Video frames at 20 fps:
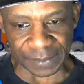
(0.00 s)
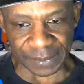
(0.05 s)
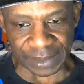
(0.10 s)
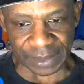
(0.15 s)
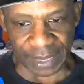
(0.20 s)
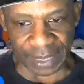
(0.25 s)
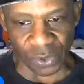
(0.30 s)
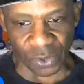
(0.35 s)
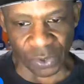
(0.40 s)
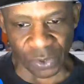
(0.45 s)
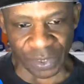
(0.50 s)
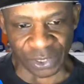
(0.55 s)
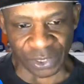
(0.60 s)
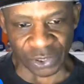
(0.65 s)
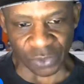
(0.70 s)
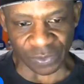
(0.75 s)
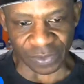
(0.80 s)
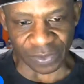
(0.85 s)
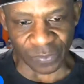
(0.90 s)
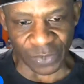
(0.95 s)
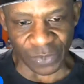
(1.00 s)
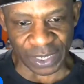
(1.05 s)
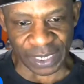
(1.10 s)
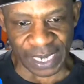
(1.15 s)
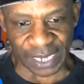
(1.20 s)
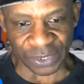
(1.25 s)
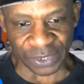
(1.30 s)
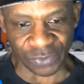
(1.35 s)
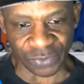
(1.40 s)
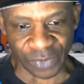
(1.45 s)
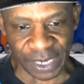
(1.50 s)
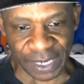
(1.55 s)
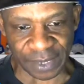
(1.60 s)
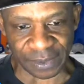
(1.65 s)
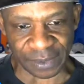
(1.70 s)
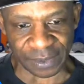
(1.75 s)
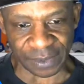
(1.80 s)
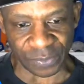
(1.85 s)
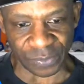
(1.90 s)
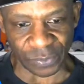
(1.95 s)
And Corey Joseph winning that
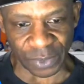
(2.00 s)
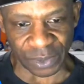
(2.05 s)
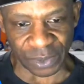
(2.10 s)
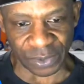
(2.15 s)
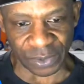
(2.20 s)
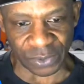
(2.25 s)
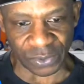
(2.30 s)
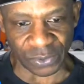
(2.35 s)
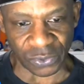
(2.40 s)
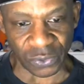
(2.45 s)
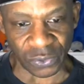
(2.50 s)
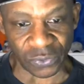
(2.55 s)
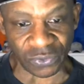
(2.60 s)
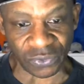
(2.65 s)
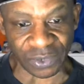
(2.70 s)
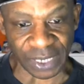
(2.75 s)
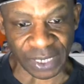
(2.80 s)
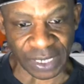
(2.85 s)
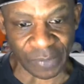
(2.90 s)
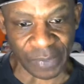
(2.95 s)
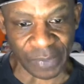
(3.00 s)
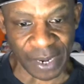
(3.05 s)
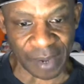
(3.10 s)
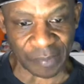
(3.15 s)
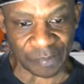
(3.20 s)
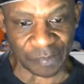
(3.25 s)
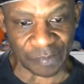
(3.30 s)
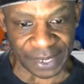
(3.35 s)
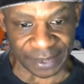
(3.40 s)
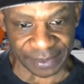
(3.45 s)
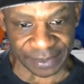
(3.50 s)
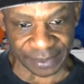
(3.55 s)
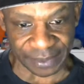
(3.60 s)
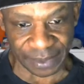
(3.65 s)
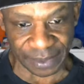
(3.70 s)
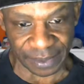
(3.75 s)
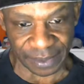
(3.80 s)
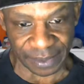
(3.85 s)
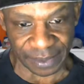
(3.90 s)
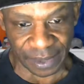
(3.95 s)
trade with 2 second-round picks.